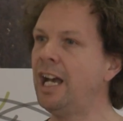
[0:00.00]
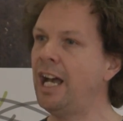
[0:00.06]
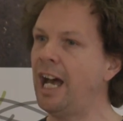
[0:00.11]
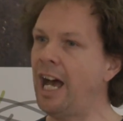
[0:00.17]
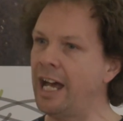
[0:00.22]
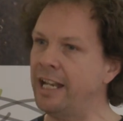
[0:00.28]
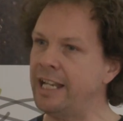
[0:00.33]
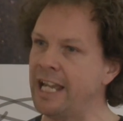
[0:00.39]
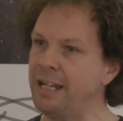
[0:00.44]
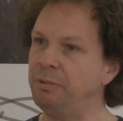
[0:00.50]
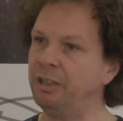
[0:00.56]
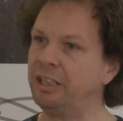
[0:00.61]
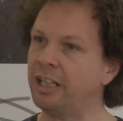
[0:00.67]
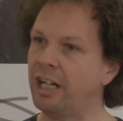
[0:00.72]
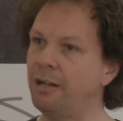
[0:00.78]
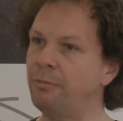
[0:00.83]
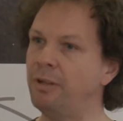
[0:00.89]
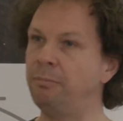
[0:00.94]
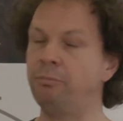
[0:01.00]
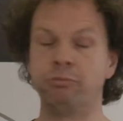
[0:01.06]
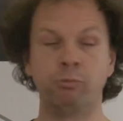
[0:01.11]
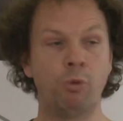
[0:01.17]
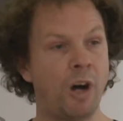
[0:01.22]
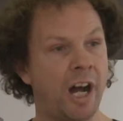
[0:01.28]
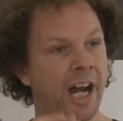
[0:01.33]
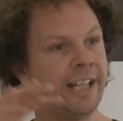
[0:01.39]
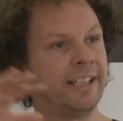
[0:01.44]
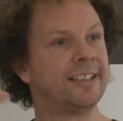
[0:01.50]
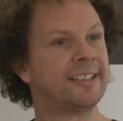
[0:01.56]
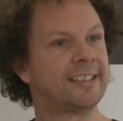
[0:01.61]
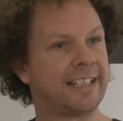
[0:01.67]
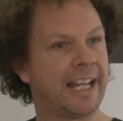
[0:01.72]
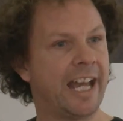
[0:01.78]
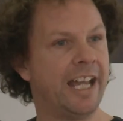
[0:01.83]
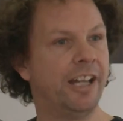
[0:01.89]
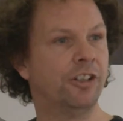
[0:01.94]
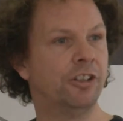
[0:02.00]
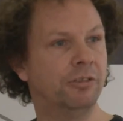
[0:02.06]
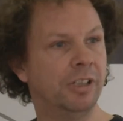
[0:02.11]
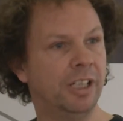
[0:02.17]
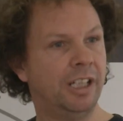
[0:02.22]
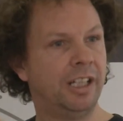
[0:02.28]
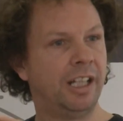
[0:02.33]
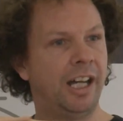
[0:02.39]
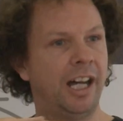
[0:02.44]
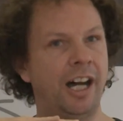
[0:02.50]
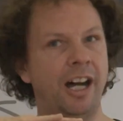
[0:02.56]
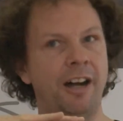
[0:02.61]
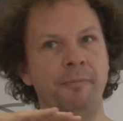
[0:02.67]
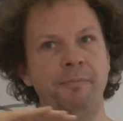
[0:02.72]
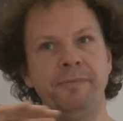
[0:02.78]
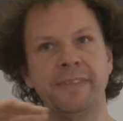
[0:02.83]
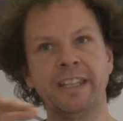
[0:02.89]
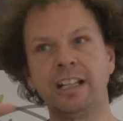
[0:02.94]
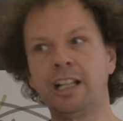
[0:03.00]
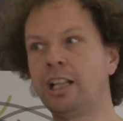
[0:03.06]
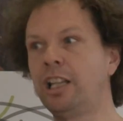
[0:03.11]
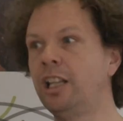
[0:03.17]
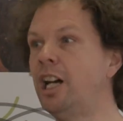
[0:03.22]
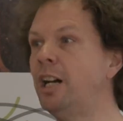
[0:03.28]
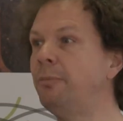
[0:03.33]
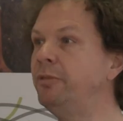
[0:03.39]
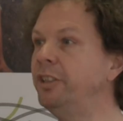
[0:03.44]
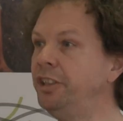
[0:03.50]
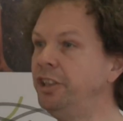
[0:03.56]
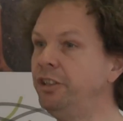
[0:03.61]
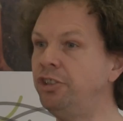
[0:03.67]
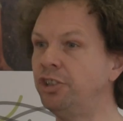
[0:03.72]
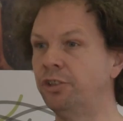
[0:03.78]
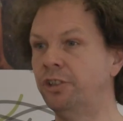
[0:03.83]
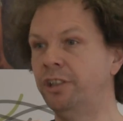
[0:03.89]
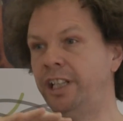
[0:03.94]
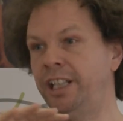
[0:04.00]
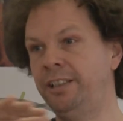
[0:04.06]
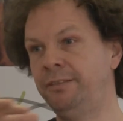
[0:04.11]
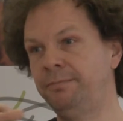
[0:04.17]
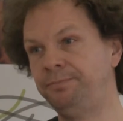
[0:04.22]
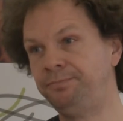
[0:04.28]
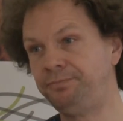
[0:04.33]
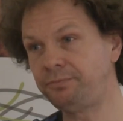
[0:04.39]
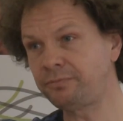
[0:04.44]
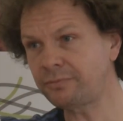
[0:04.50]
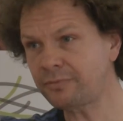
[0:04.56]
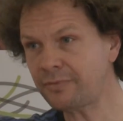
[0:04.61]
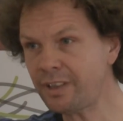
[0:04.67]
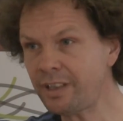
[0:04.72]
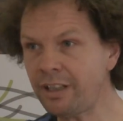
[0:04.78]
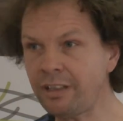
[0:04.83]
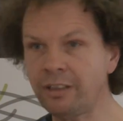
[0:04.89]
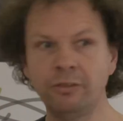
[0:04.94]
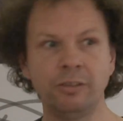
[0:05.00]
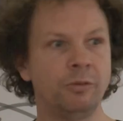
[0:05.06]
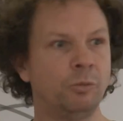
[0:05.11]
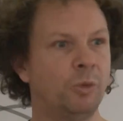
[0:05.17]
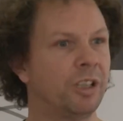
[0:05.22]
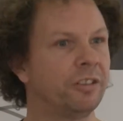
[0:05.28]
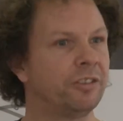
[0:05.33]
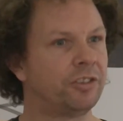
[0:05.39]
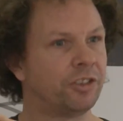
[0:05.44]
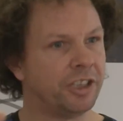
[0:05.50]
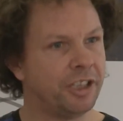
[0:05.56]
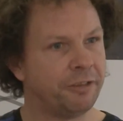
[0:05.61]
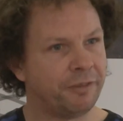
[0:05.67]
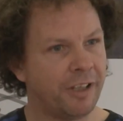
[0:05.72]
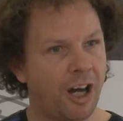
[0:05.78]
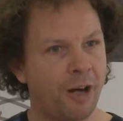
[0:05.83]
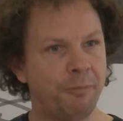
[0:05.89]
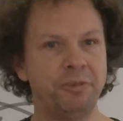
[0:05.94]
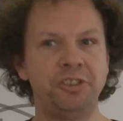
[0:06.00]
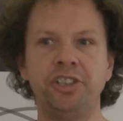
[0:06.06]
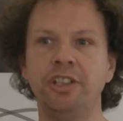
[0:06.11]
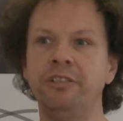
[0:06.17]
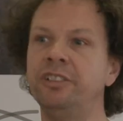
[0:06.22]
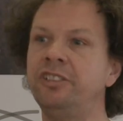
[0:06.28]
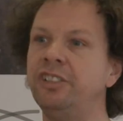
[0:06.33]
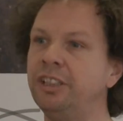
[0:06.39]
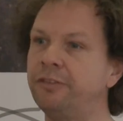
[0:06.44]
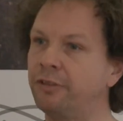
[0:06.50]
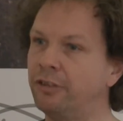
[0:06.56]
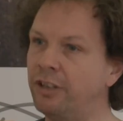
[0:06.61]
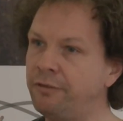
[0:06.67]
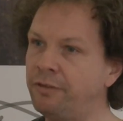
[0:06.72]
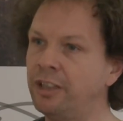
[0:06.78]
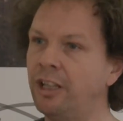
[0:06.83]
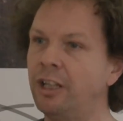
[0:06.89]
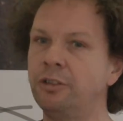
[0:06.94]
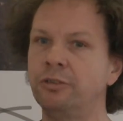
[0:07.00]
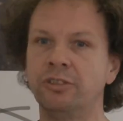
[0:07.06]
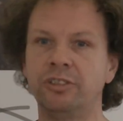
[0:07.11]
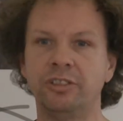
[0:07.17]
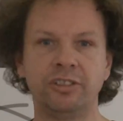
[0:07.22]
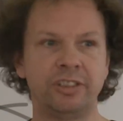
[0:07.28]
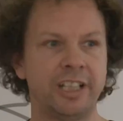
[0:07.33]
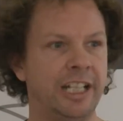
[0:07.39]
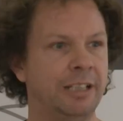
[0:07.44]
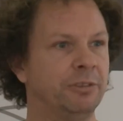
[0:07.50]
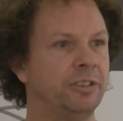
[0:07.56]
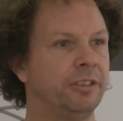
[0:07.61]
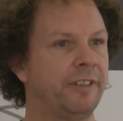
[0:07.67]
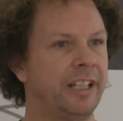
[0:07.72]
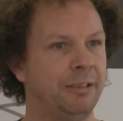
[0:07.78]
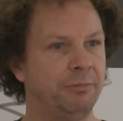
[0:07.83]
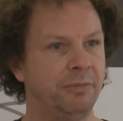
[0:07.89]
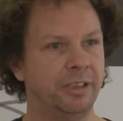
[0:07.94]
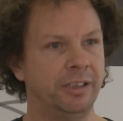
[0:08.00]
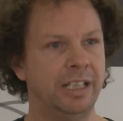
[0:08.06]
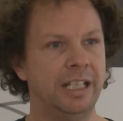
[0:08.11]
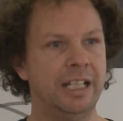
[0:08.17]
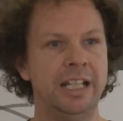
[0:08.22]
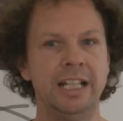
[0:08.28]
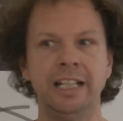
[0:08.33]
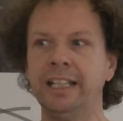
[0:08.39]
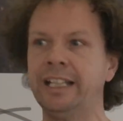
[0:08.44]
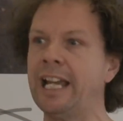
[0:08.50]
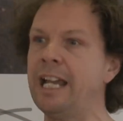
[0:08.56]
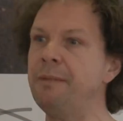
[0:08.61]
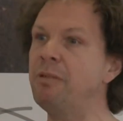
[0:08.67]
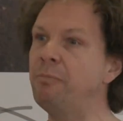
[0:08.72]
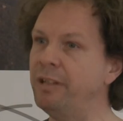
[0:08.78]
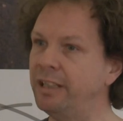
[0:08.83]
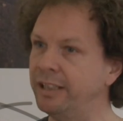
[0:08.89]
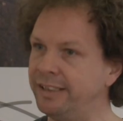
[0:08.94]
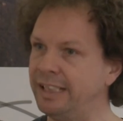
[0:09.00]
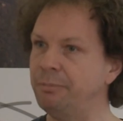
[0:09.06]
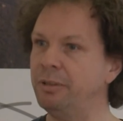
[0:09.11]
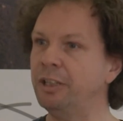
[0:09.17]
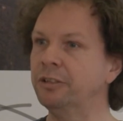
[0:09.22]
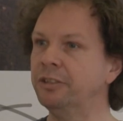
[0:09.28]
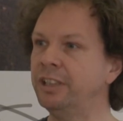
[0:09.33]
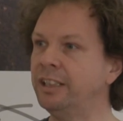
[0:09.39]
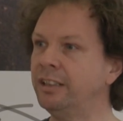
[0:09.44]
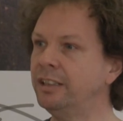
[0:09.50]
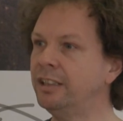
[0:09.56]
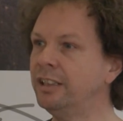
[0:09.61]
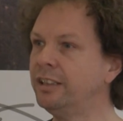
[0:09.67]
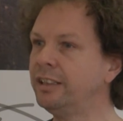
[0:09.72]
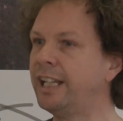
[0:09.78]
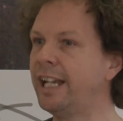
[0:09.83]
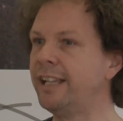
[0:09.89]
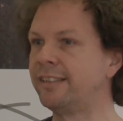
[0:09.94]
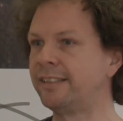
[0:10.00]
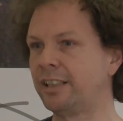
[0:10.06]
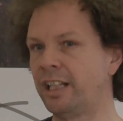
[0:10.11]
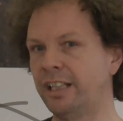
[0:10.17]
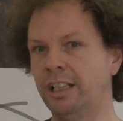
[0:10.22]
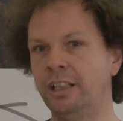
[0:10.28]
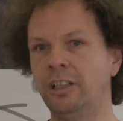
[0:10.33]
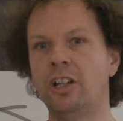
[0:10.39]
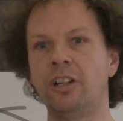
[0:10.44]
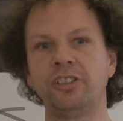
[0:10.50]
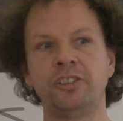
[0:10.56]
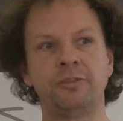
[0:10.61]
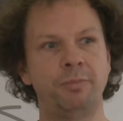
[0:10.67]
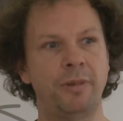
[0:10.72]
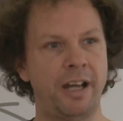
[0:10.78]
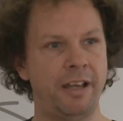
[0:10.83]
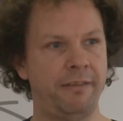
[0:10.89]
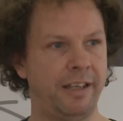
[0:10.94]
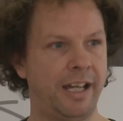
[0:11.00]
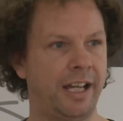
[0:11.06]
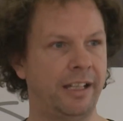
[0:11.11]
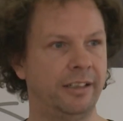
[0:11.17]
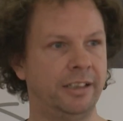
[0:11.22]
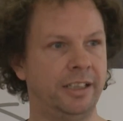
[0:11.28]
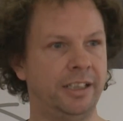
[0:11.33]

and they become a wider scale club that you join, what sort of opportunities for other local sustainable development capability building gets kind of lost by that?